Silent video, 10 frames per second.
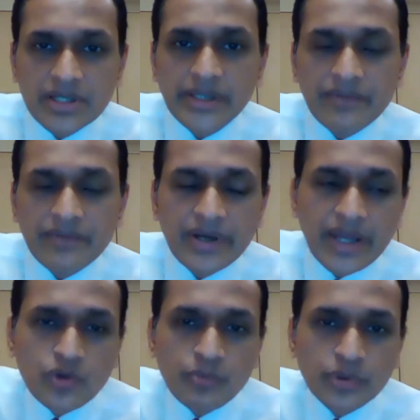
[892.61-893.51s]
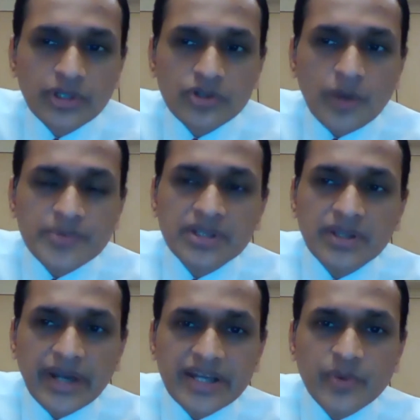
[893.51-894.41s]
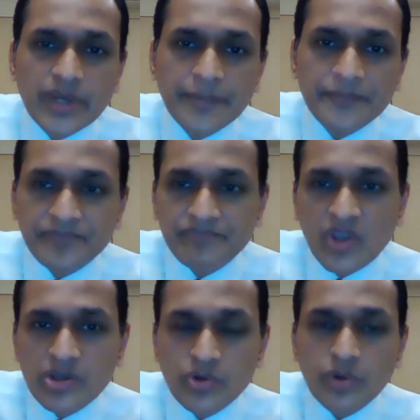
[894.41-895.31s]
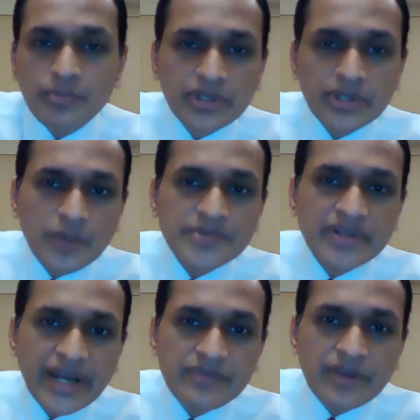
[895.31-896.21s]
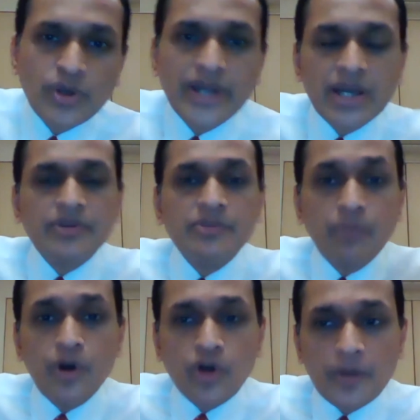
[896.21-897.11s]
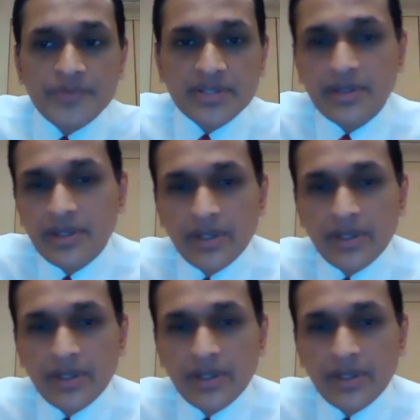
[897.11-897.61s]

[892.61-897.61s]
Till then, one has to put the drops in the right way, because don't put the drops in the right way, you'll end up with more drops.